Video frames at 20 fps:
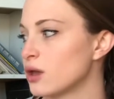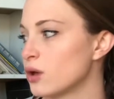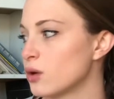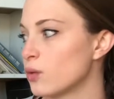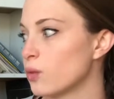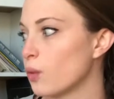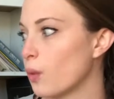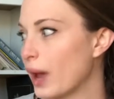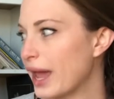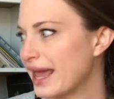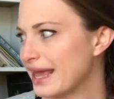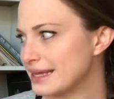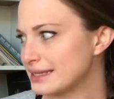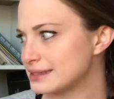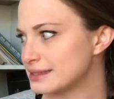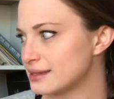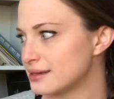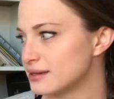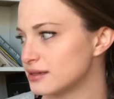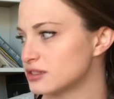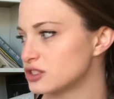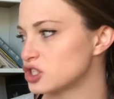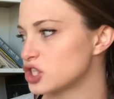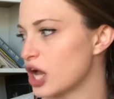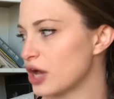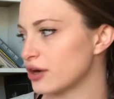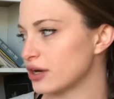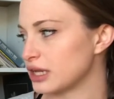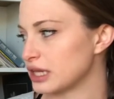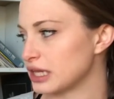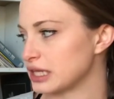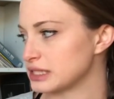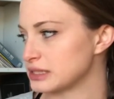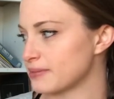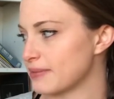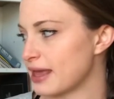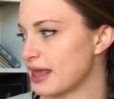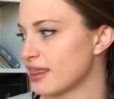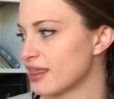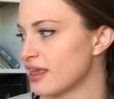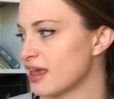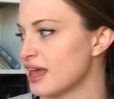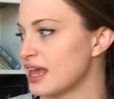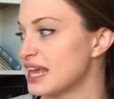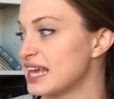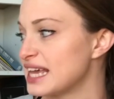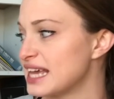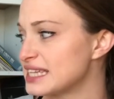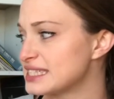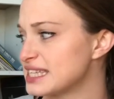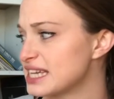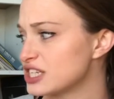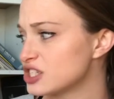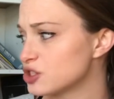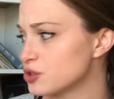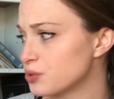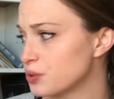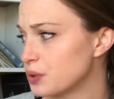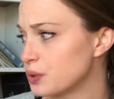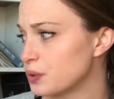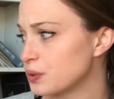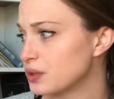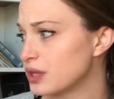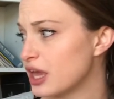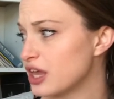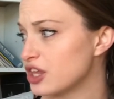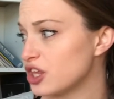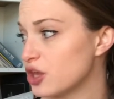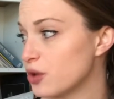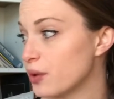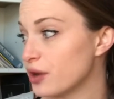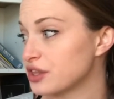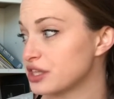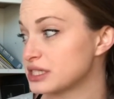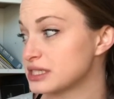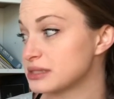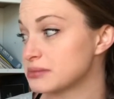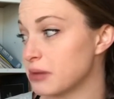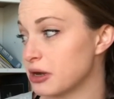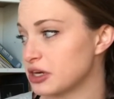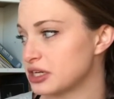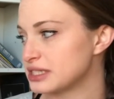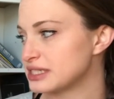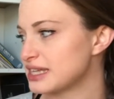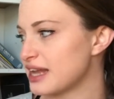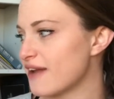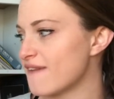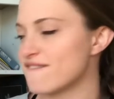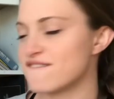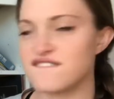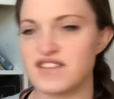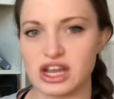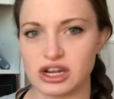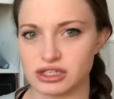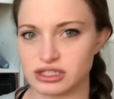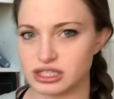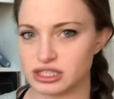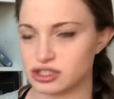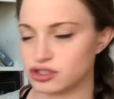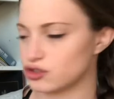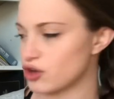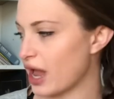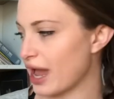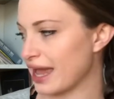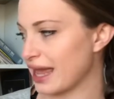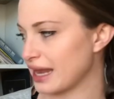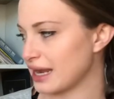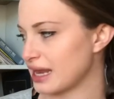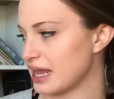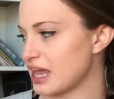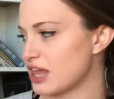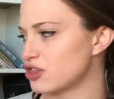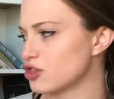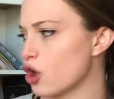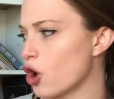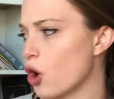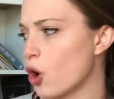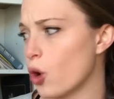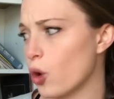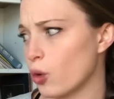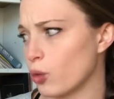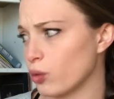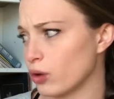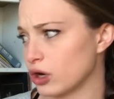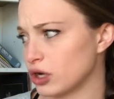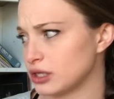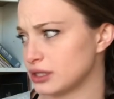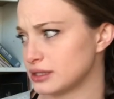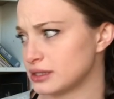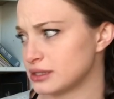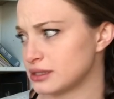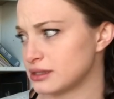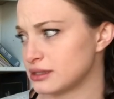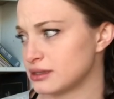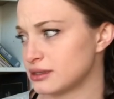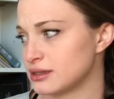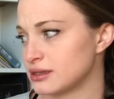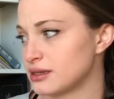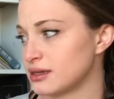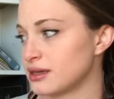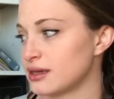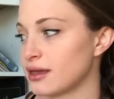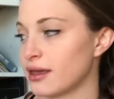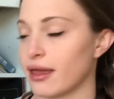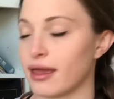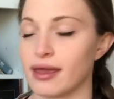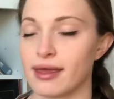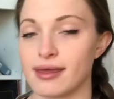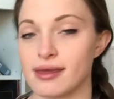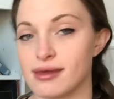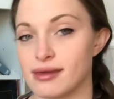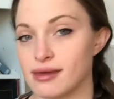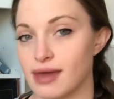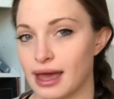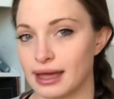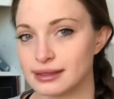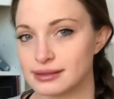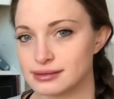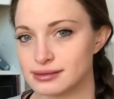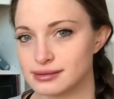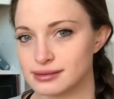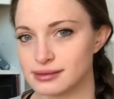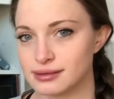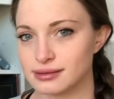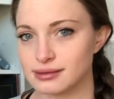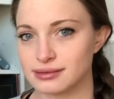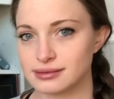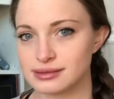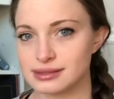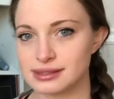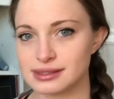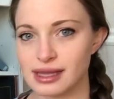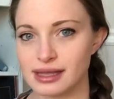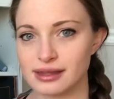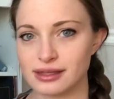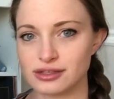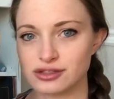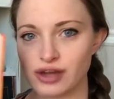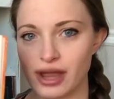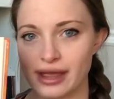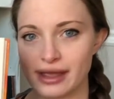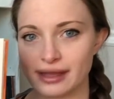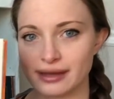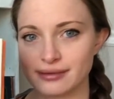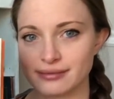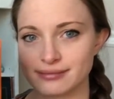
Wait, shouted Elizabeth. Is it true that you are the smartest and fiercest dragon in the whole world? Yes, said the dragon.